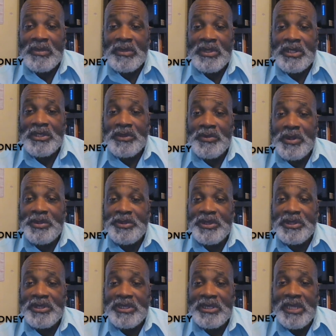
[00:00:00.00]
The
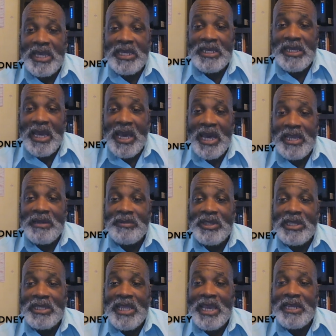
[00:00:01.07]
scriptures state, I am the
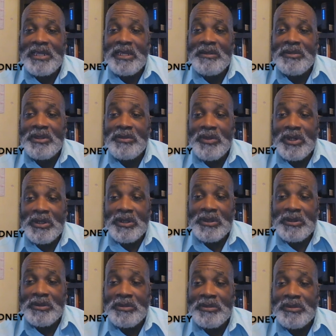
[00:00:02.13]
light of the
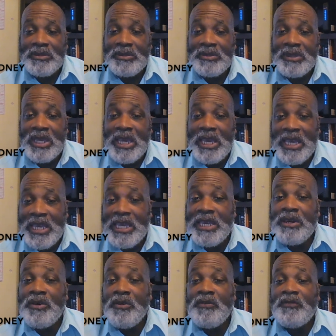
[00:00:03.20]
world. He
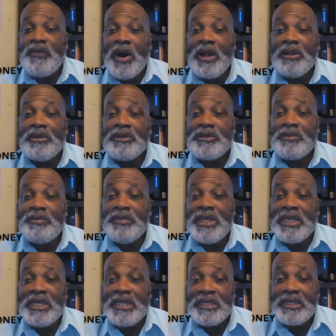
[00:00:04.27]
who follows
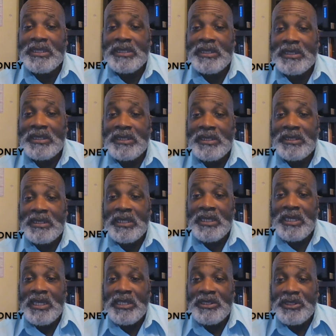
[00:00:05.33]
me
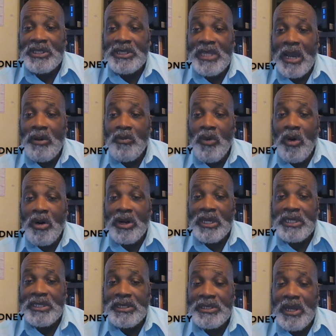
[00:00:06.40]
shall not walk
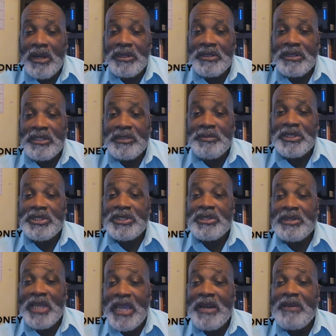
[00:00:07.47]
in darkness, but
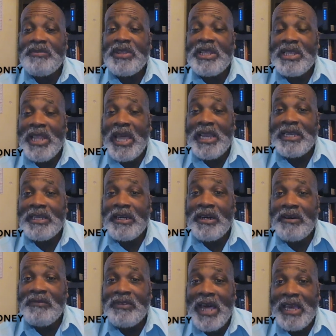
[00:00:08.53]
shall have the light
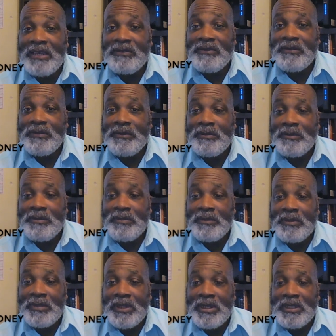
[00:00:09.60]
of life.
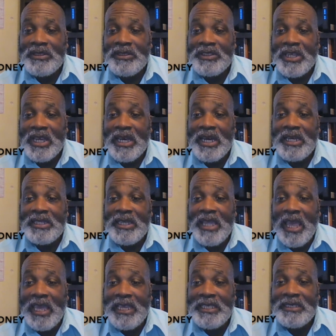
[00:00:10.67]
John
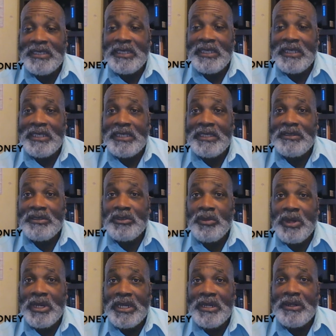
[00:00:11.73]

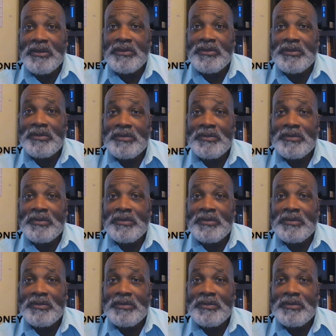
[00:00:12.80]
8:12.